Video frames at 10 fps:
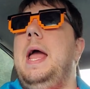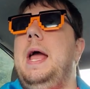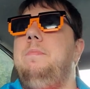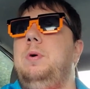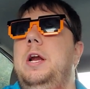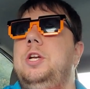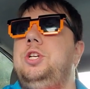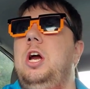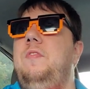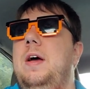And Brandon
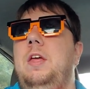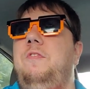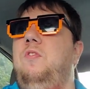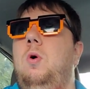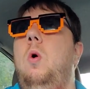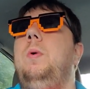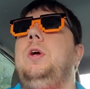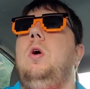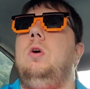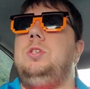Sheriff had like 4
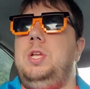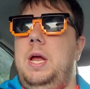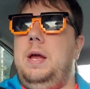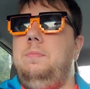holding calls today.